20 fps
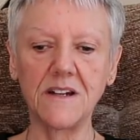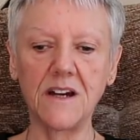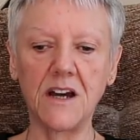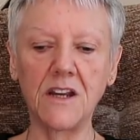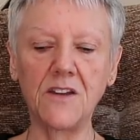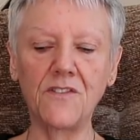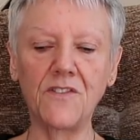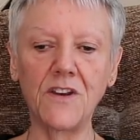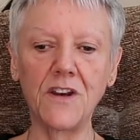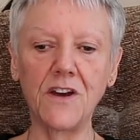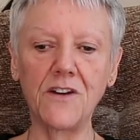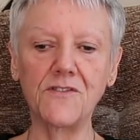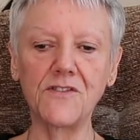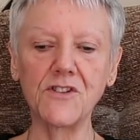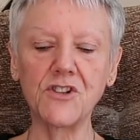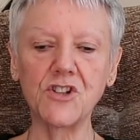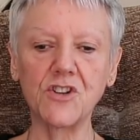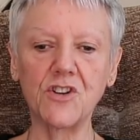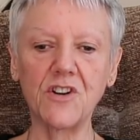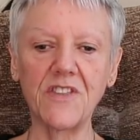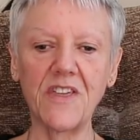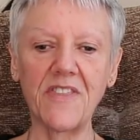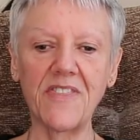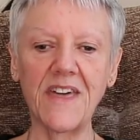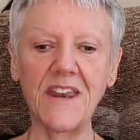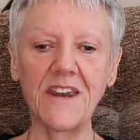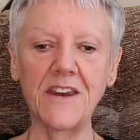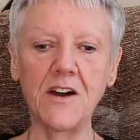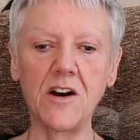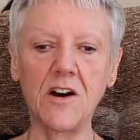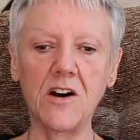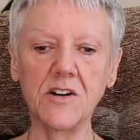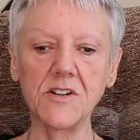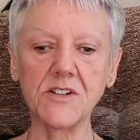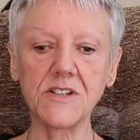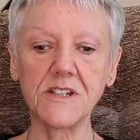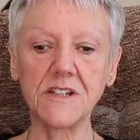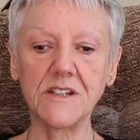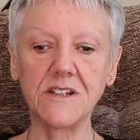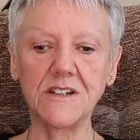And if you know for sure that they're
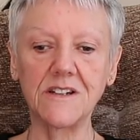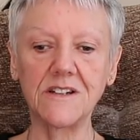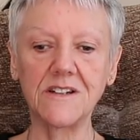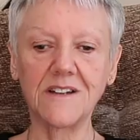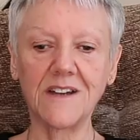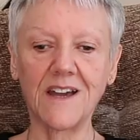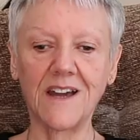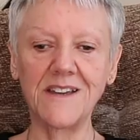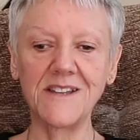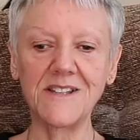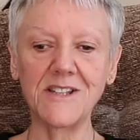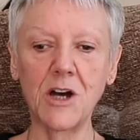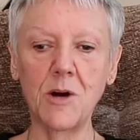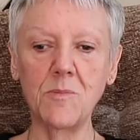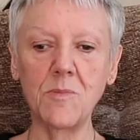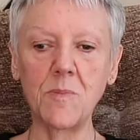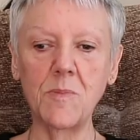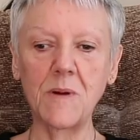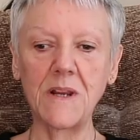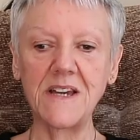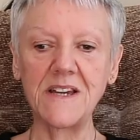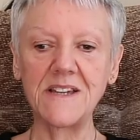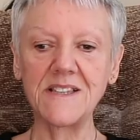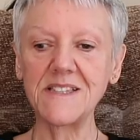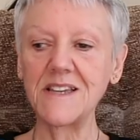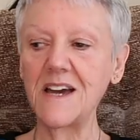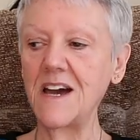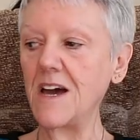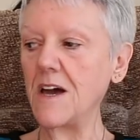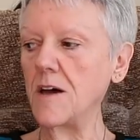not, can you tell me please?